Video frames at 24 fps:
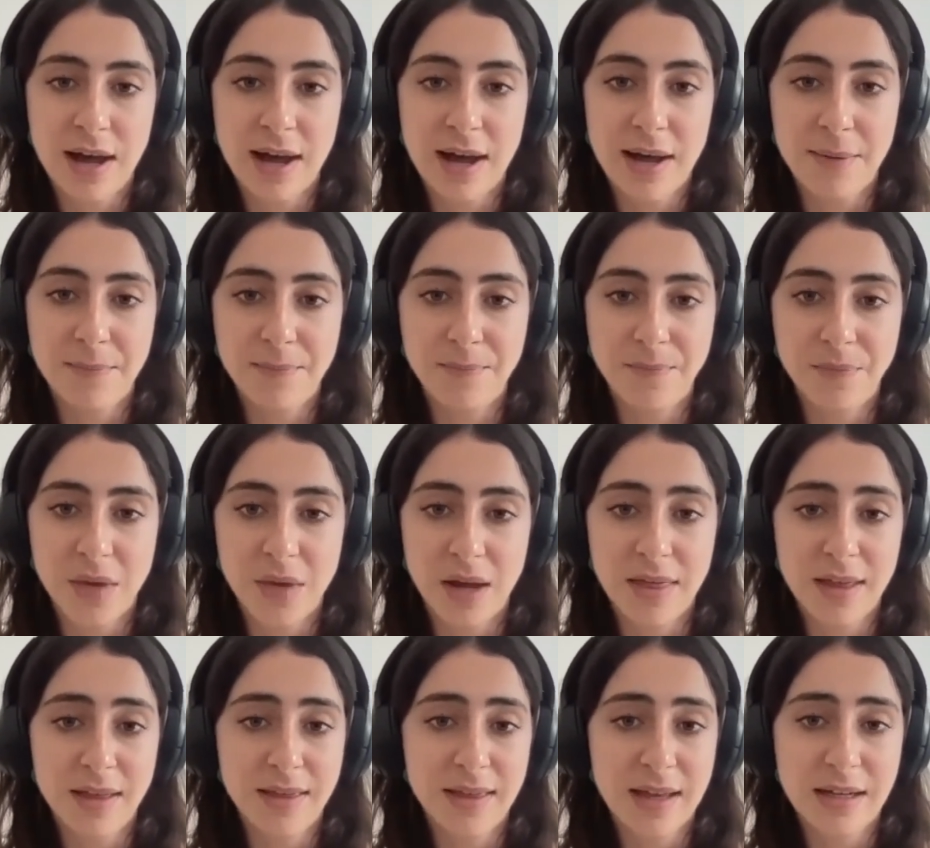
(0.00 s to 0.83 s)

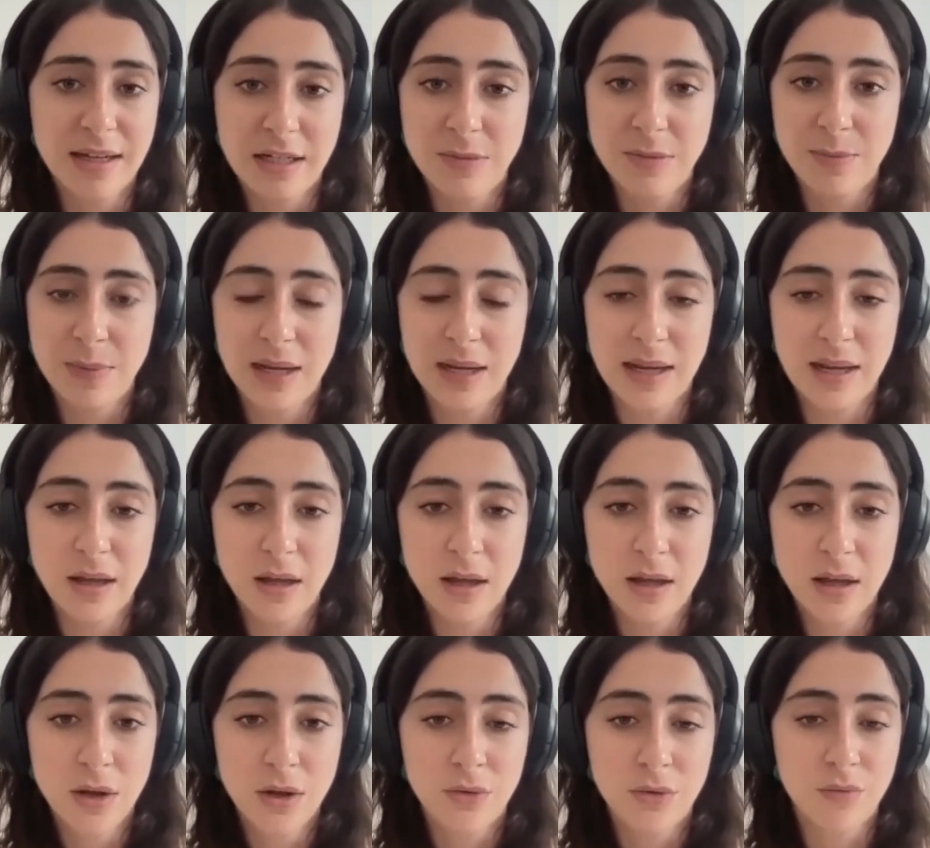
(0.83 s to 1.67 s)
I think there needs to be
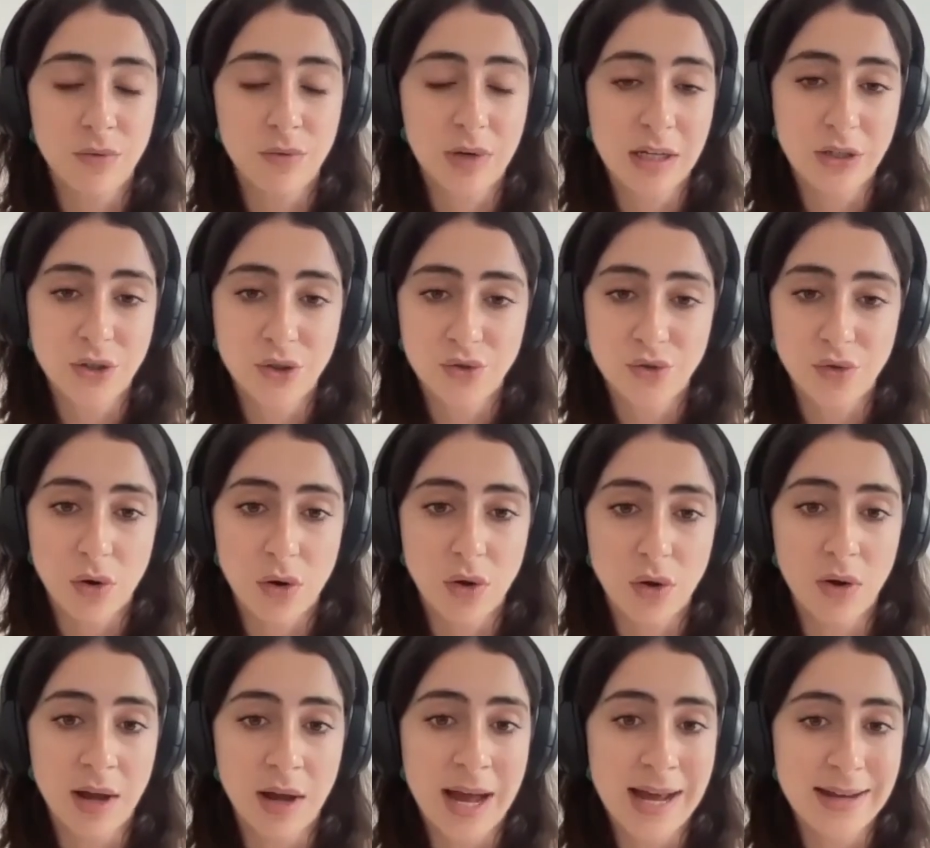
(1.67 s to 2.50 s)
really strong